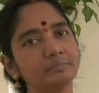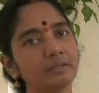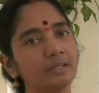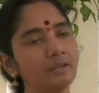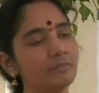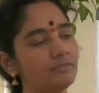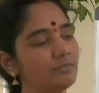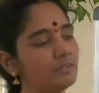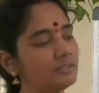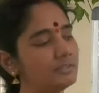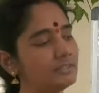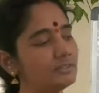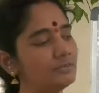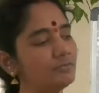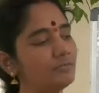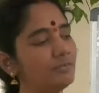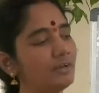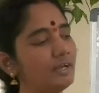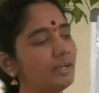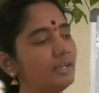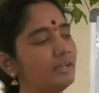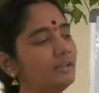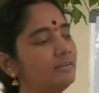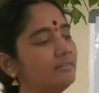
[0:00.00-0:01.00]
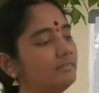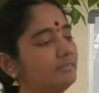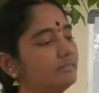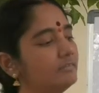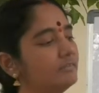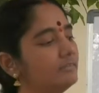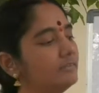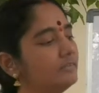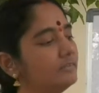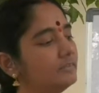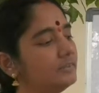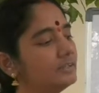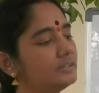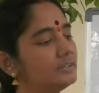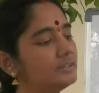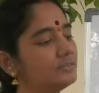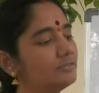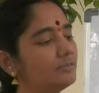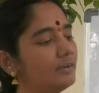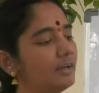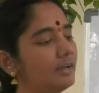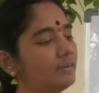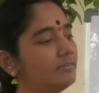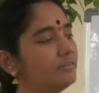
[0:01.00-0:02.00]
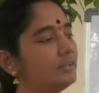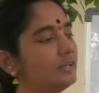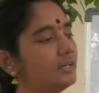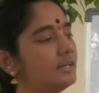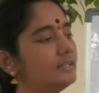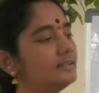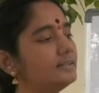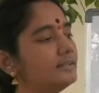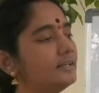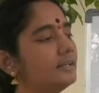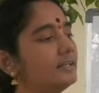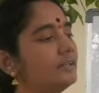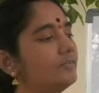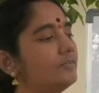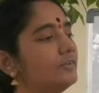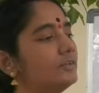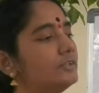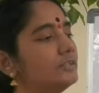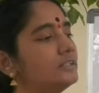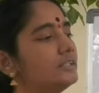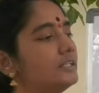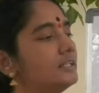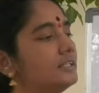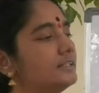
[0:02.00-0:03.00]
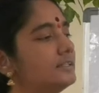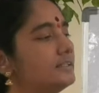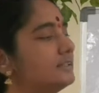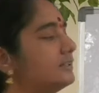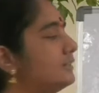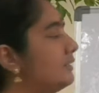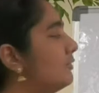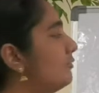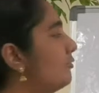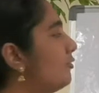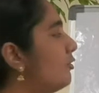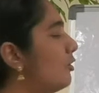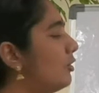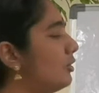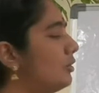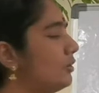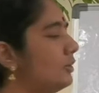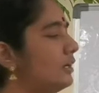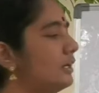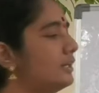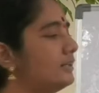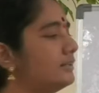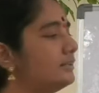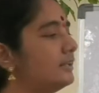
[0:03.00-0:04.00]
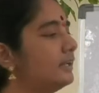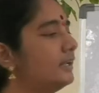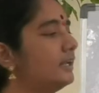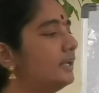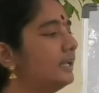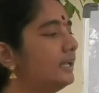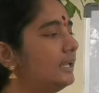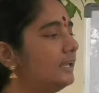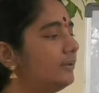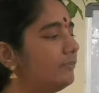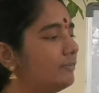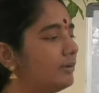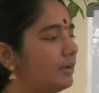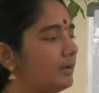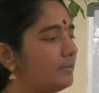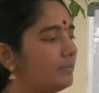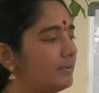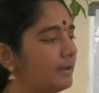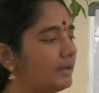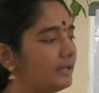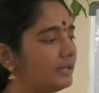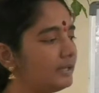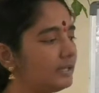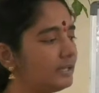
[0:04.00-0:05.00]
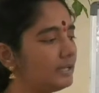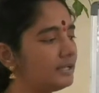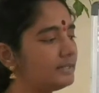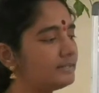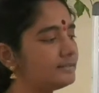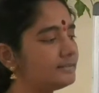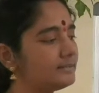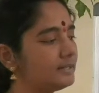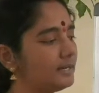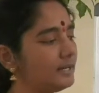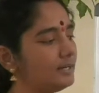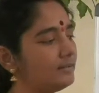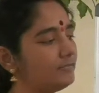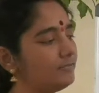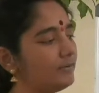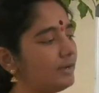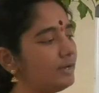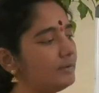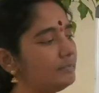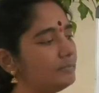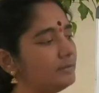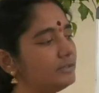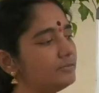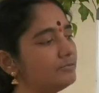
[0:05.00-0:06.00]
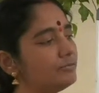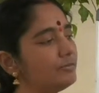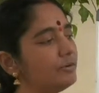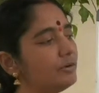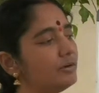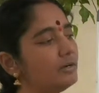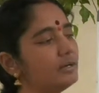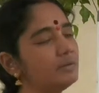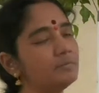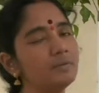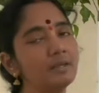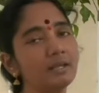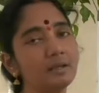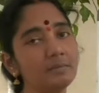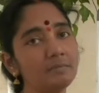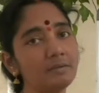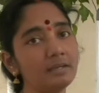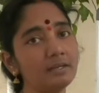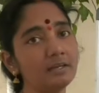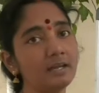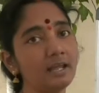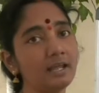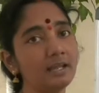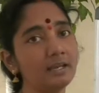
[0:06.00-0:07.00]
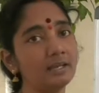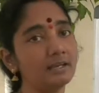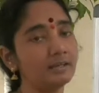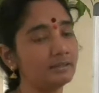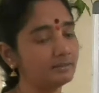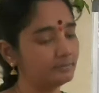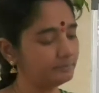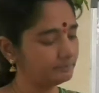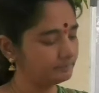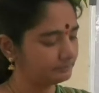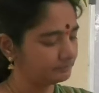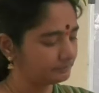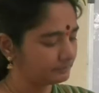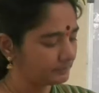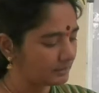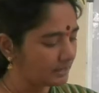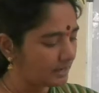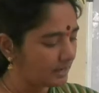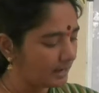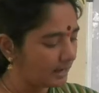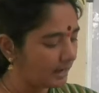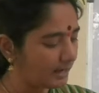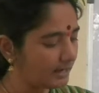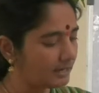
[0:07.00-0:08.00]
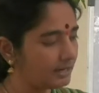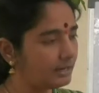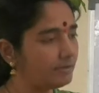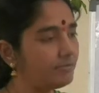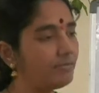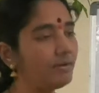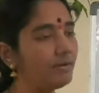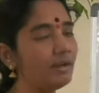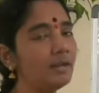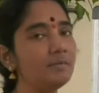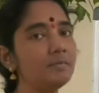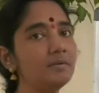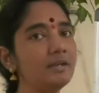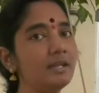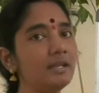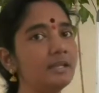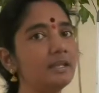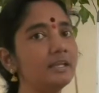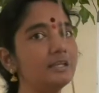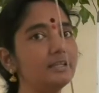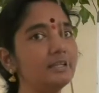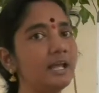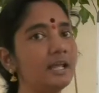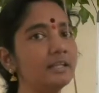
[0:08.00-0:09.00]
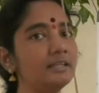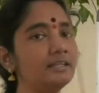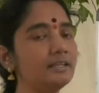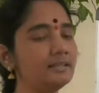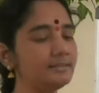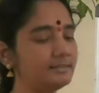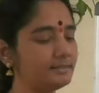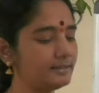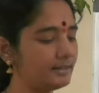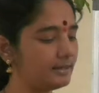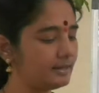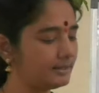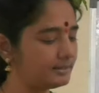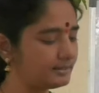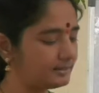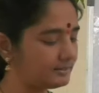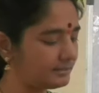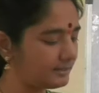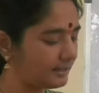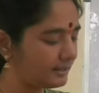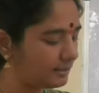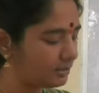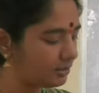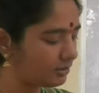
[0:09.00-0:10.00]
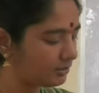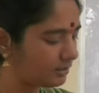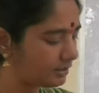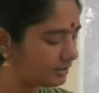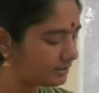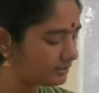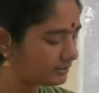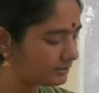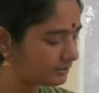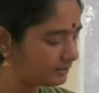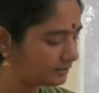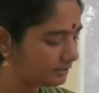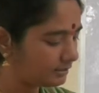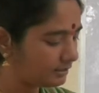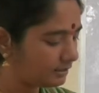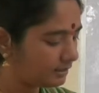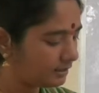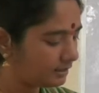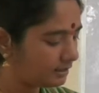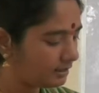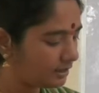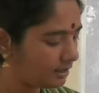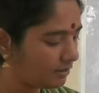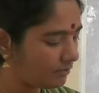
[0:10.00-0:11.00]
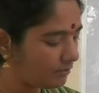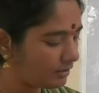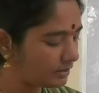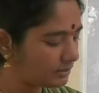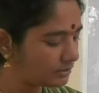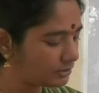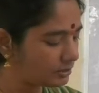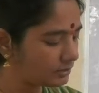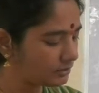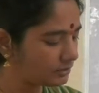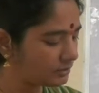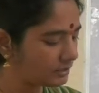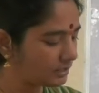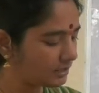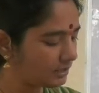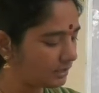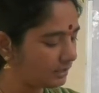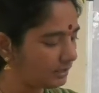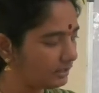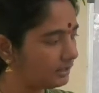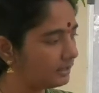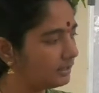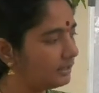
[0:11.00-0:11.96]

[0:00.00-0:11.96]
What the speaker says: If this is 5, this is 5 units, and if this is 4 units, if you are making it straight, 5 plus 4, it is becoming 9. And if I am taking the other side as 10 units, now once you see,